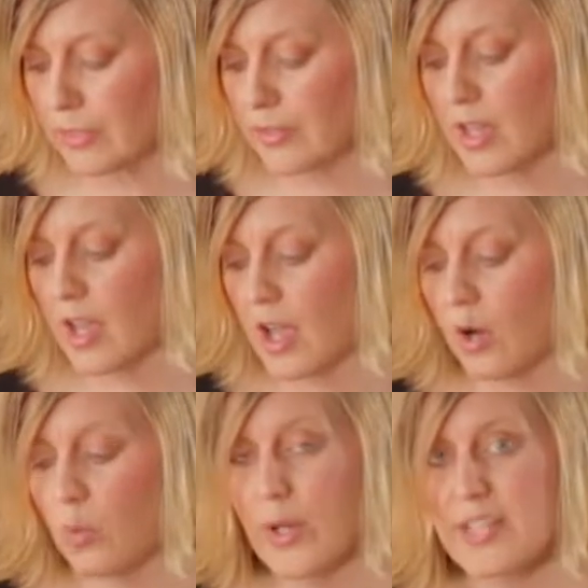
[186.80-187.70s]
with,
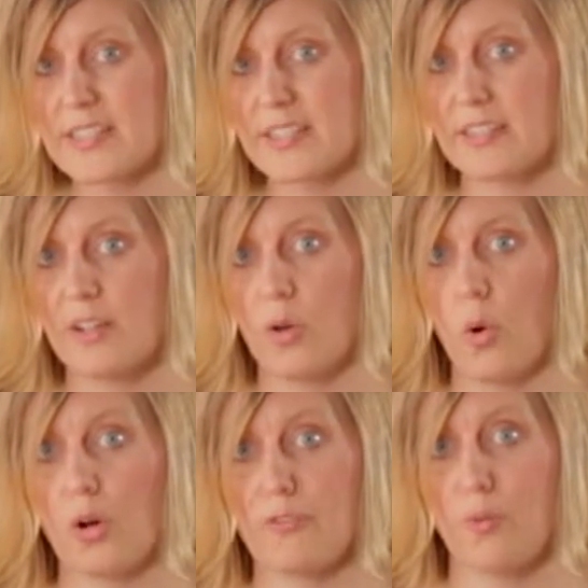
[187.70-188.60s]
a whisk
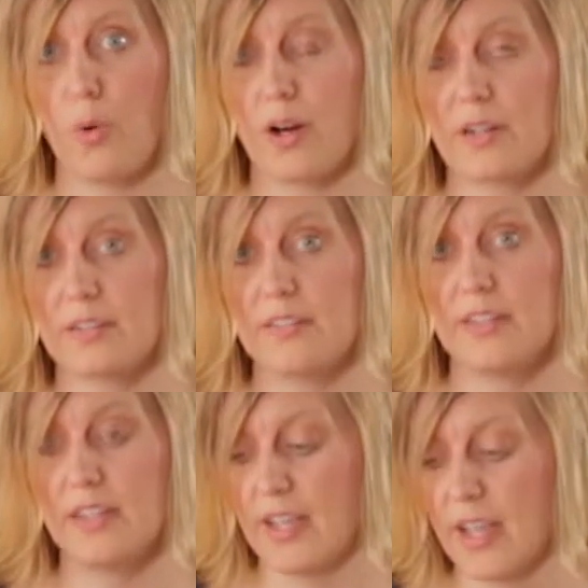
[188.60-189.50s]
or a fork,
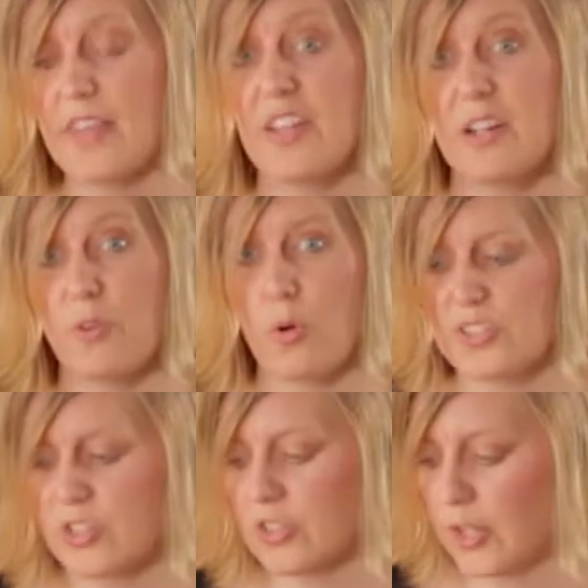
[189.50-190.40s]
and then of
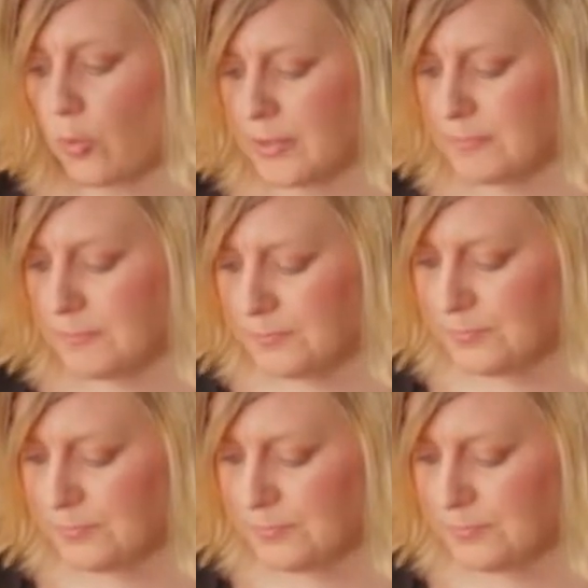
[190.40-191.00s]
course your liquid.